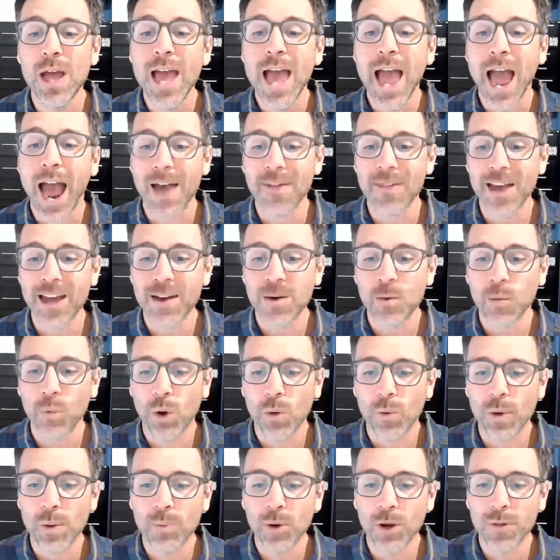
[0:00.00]
And then when
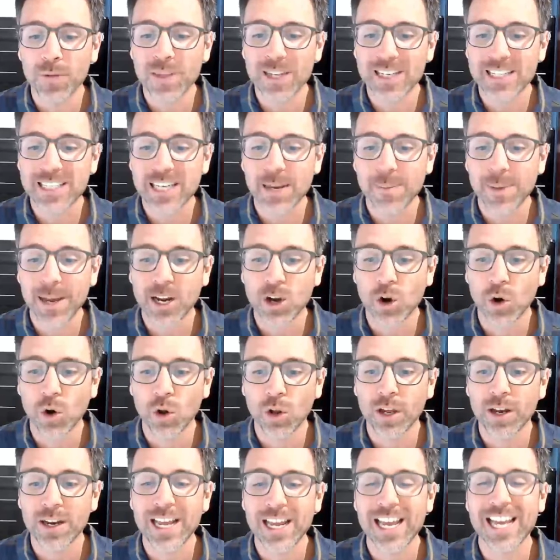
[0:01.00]
we put this
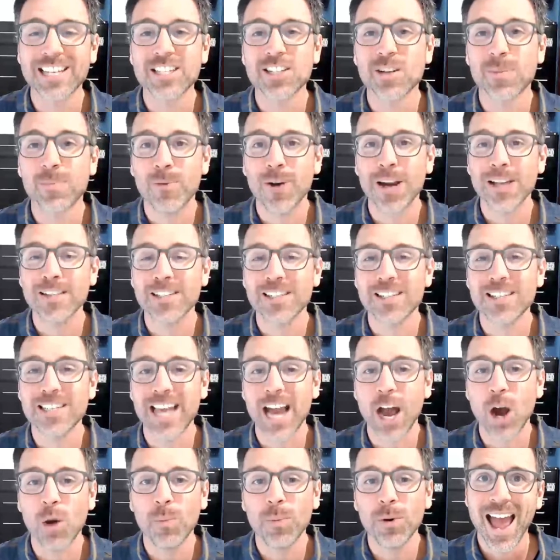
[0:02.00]
semicolon, it suppresses the
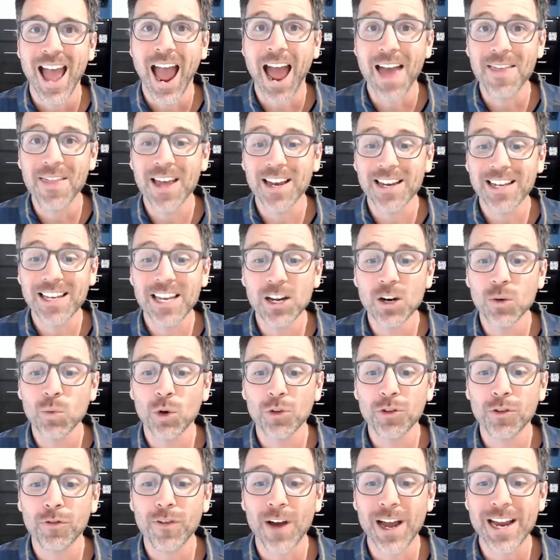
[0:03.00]
output. And then here we'll
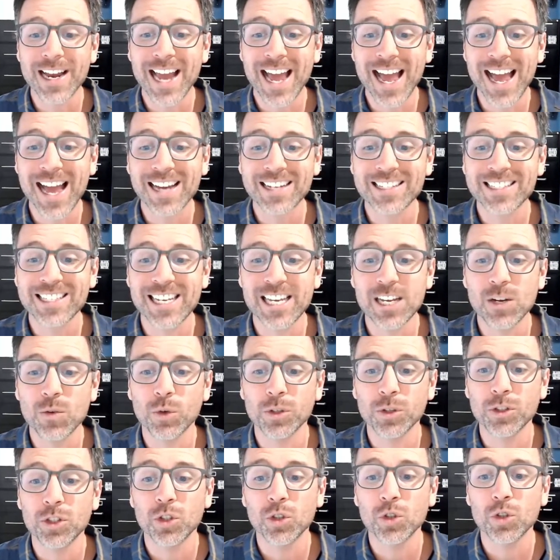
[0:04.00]
define X equal
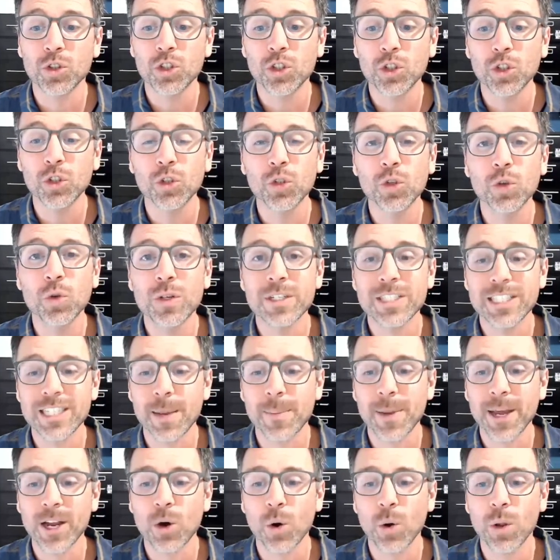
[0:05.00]
to two
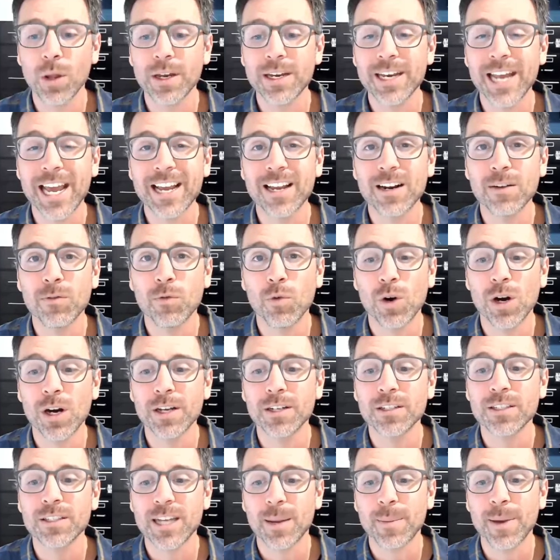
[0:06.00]
semicolon negative one
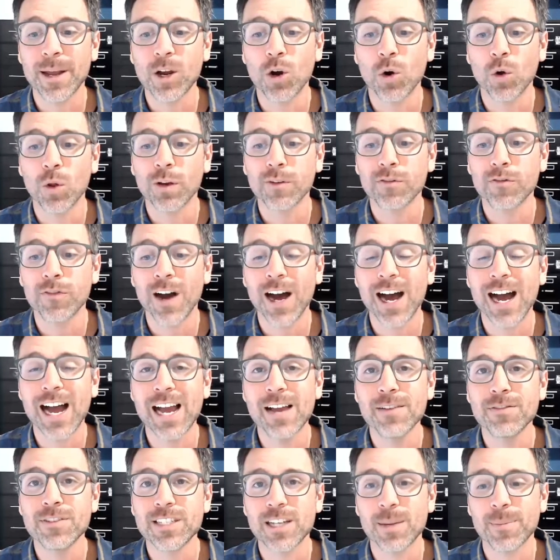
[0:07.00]
semicolon
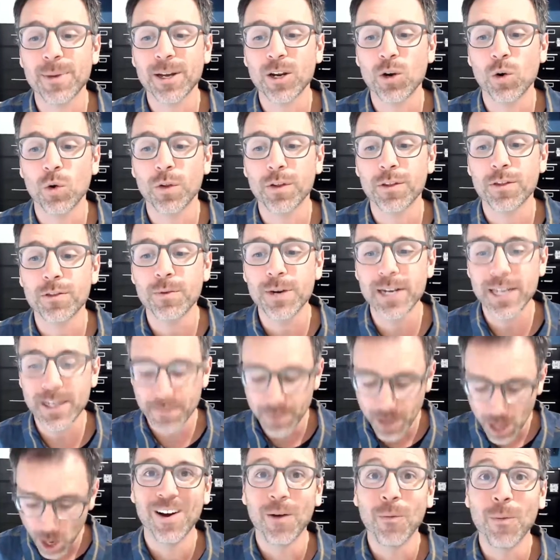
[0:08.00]
five semicolon three.
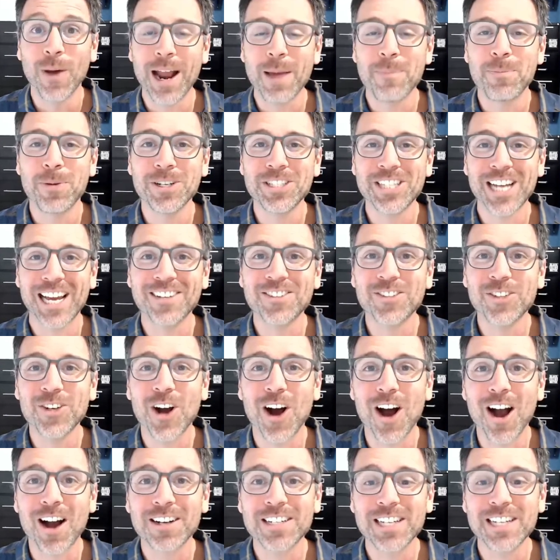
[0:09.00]
When I push enter,
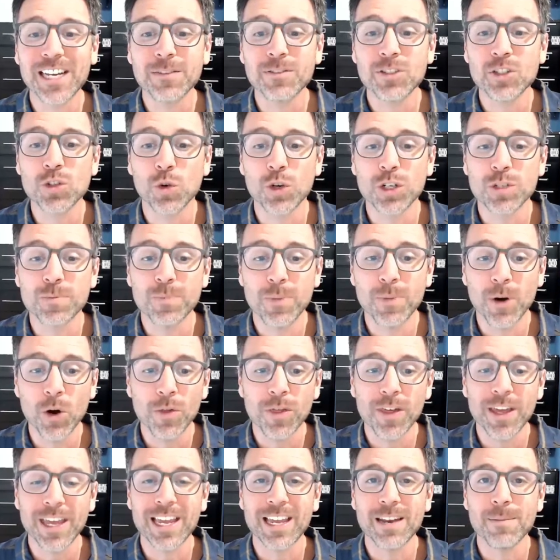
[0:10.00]
Octave stores both
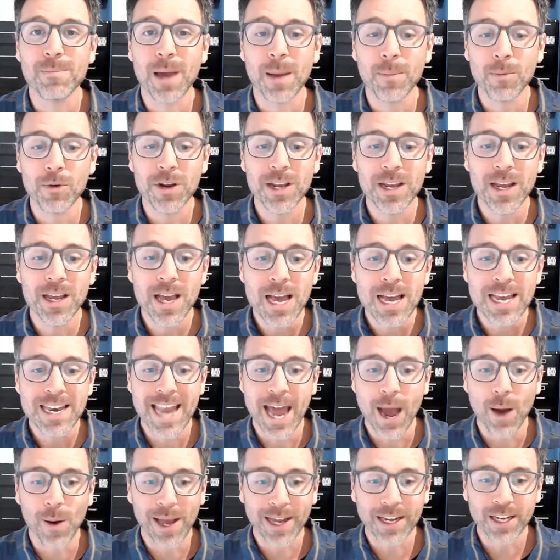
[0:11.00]
in memory.
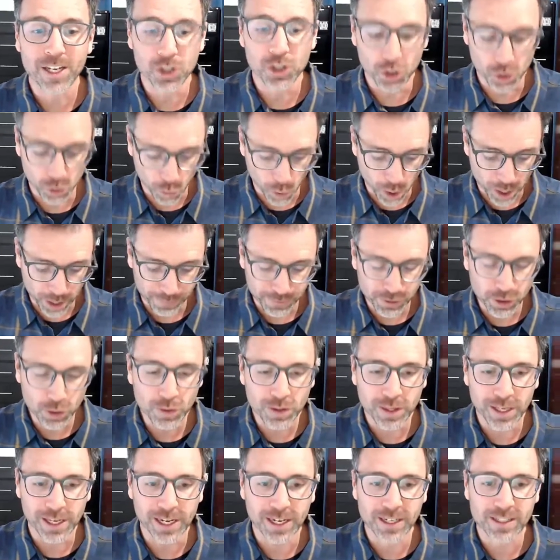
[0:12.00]
Now I can do one of two
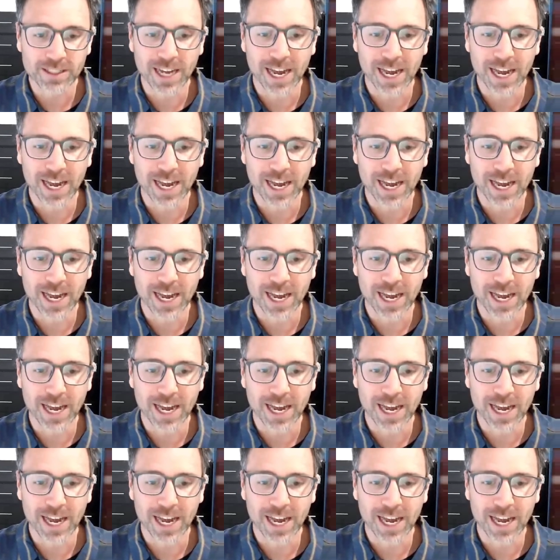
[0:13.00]
things.